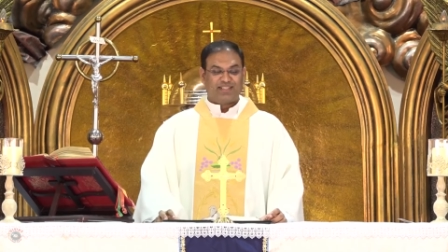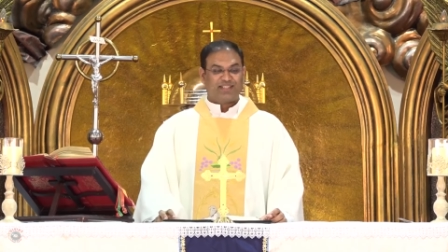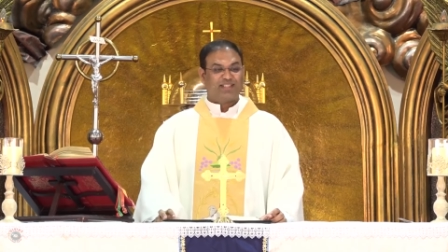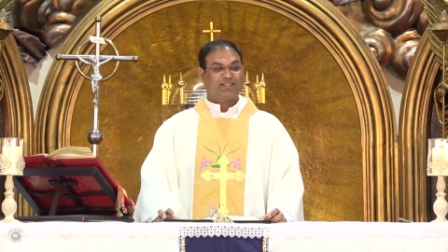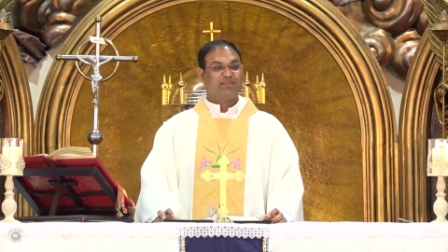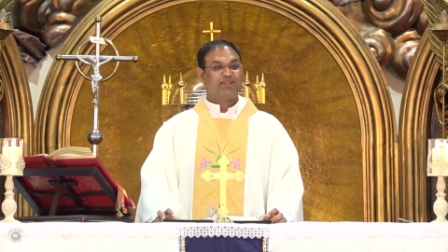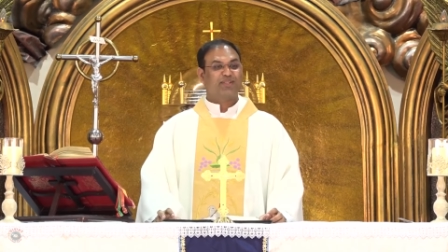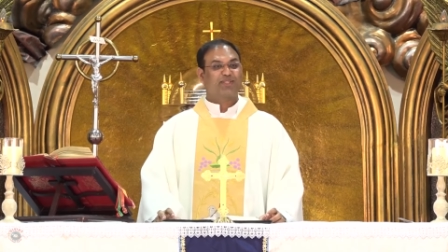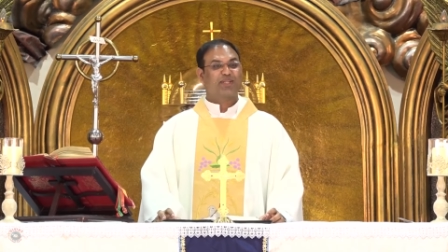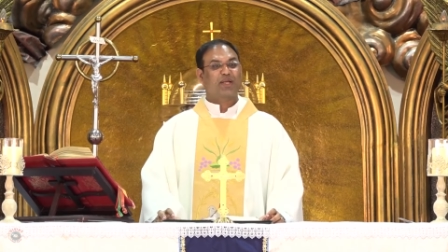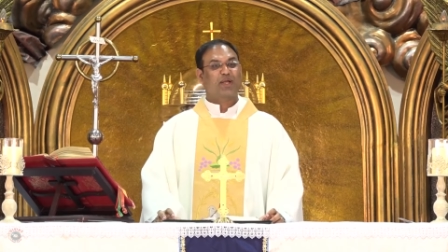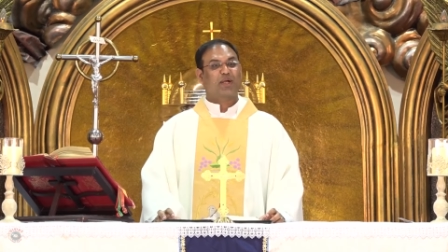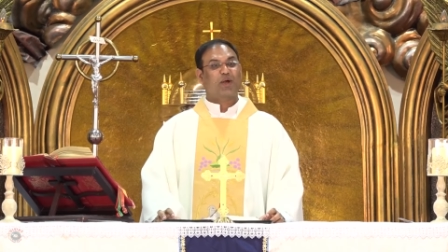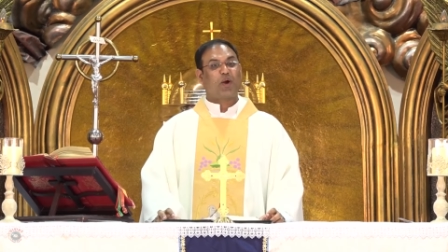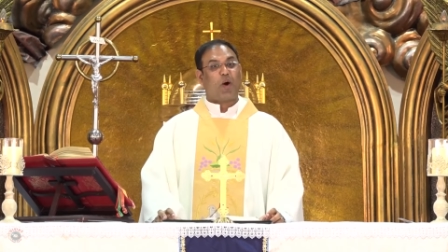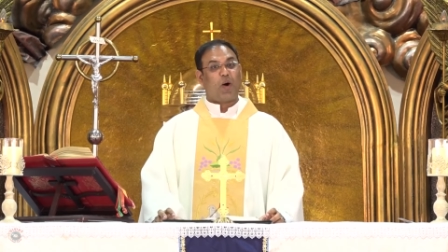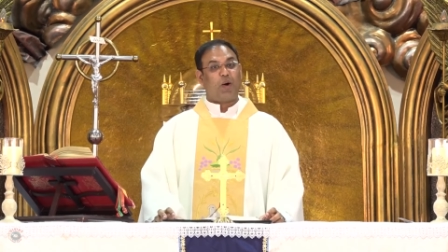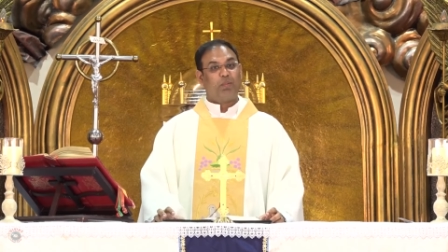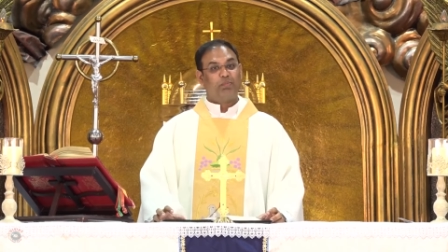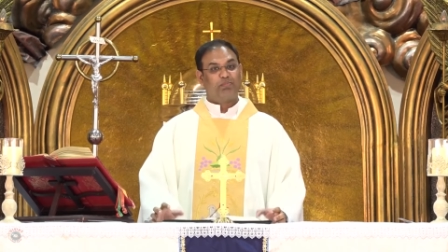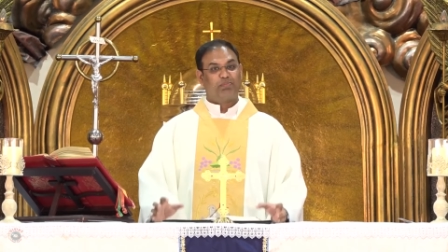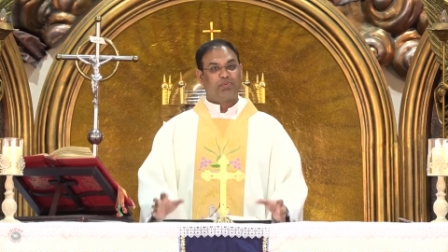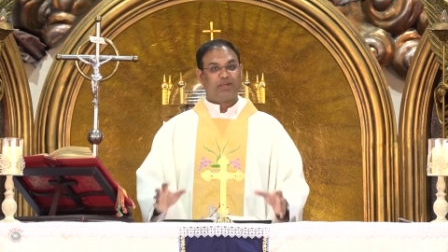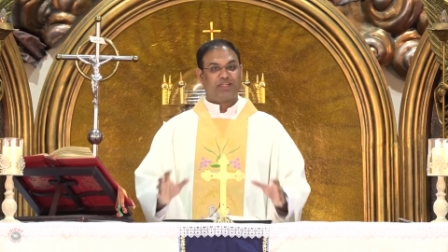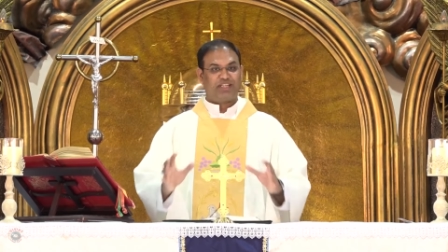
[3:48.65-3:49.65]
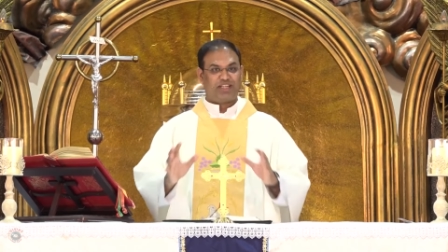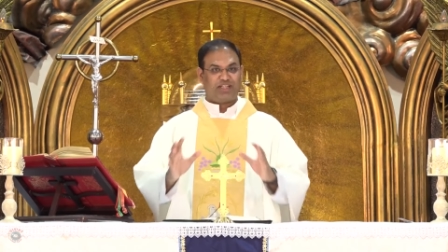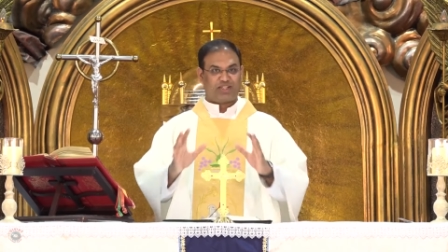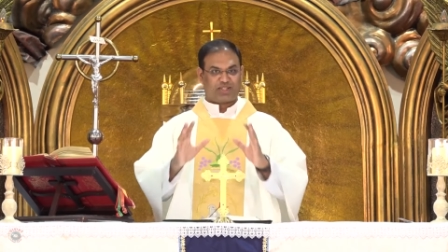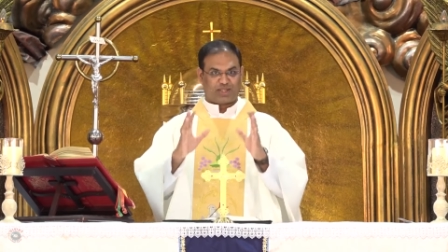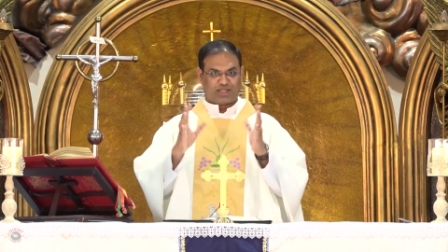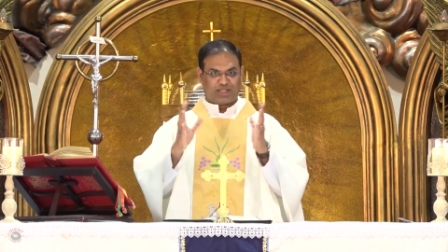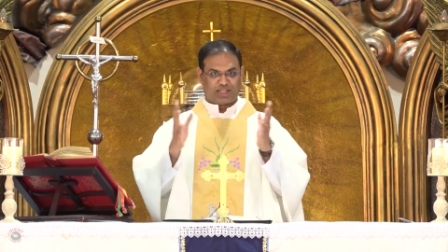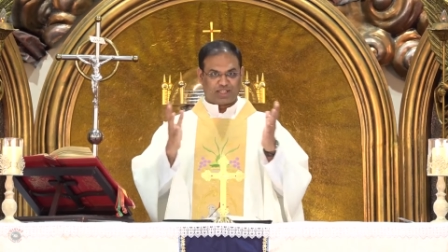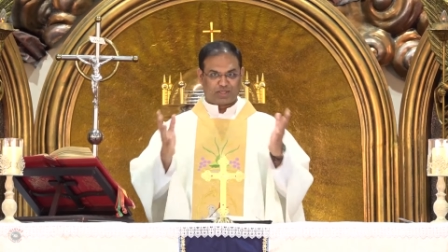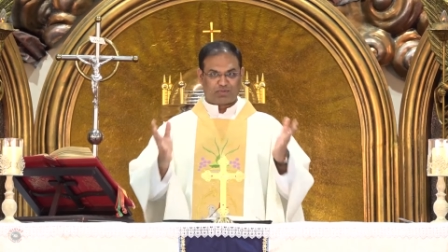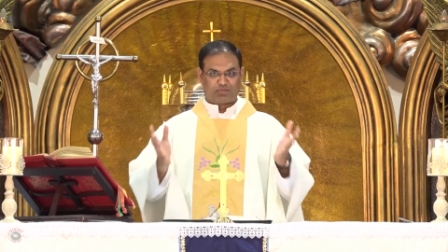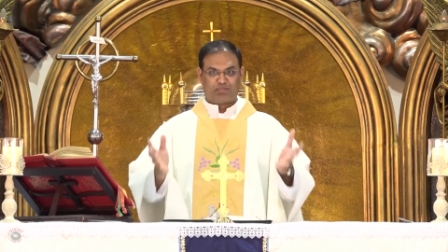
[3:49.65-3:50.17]
there was a
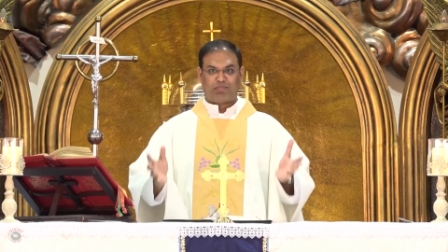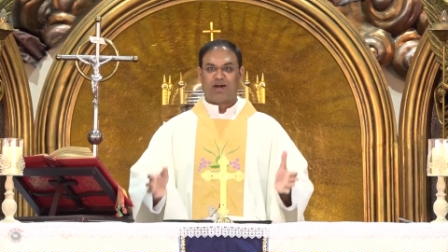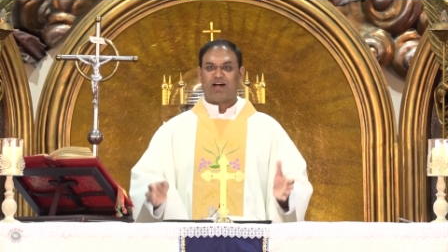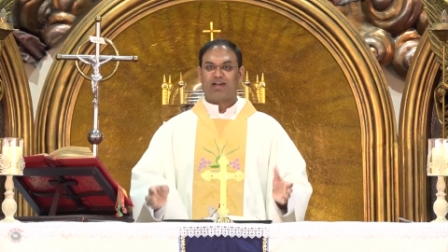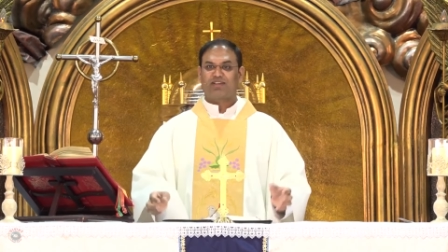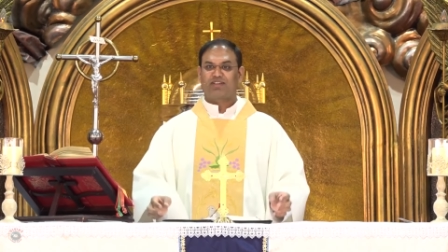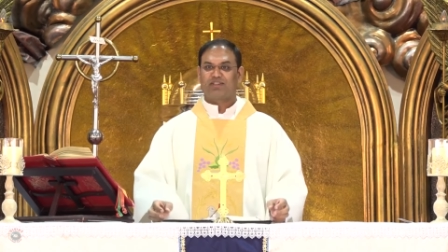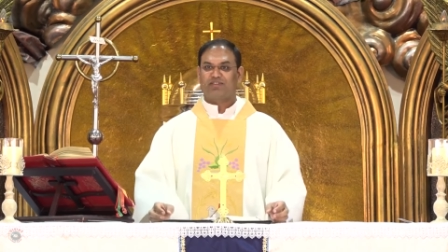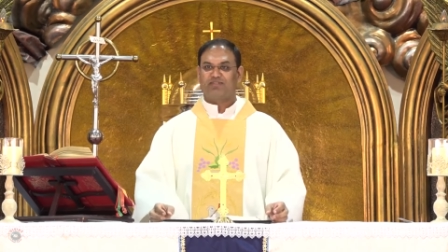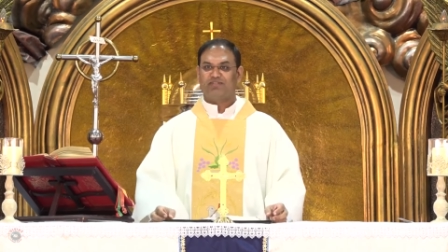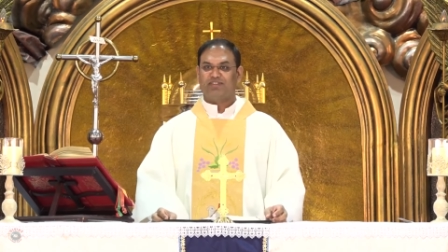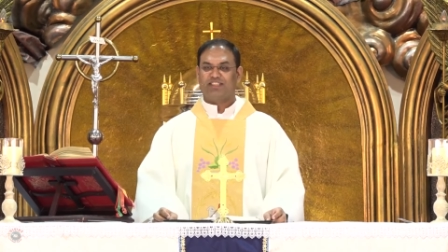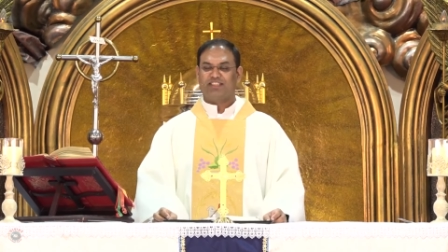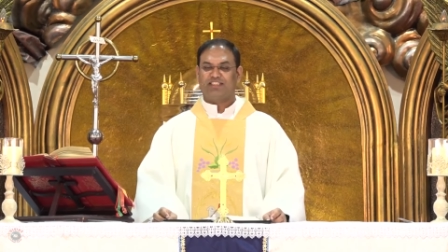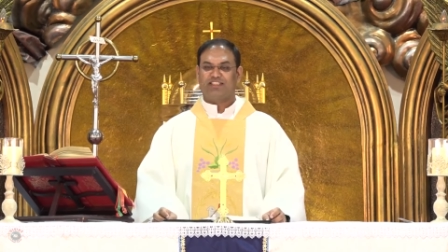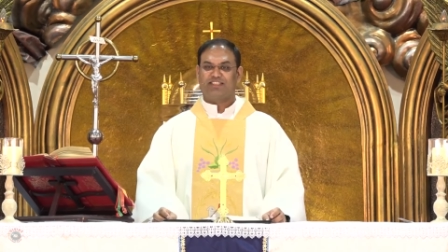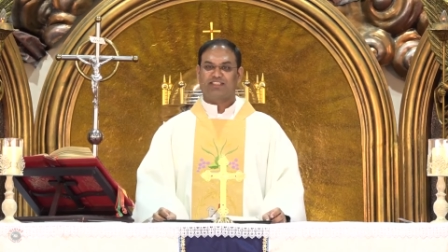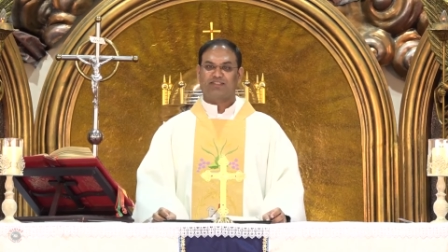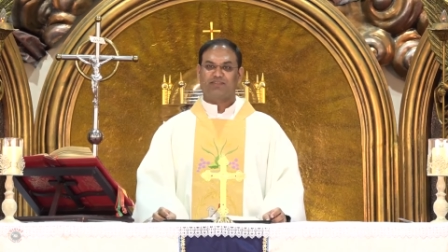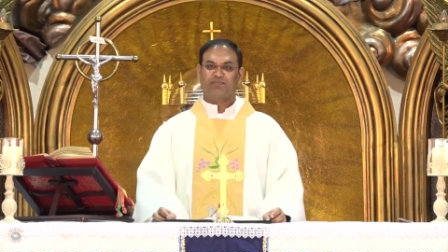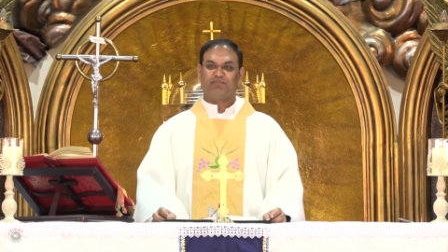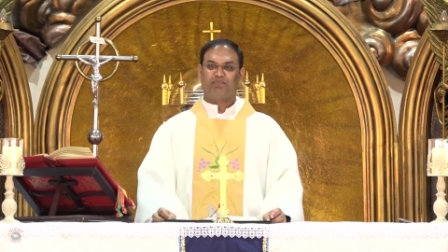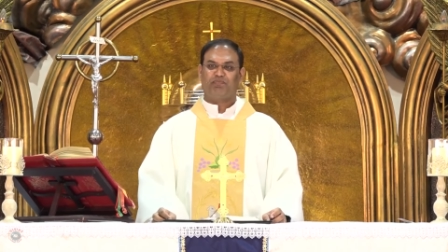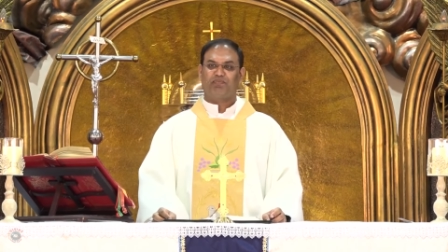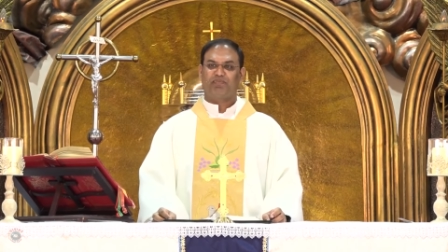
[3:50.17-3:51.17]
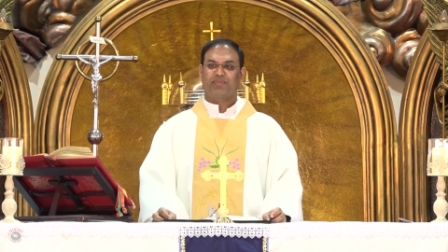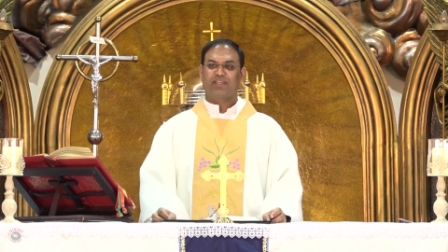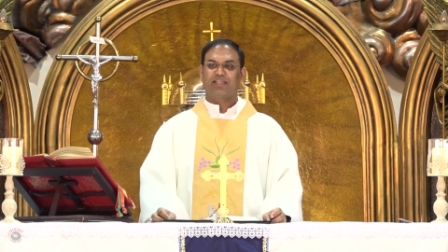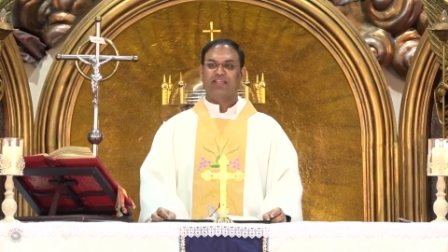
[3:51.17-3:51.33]
competition as part of this.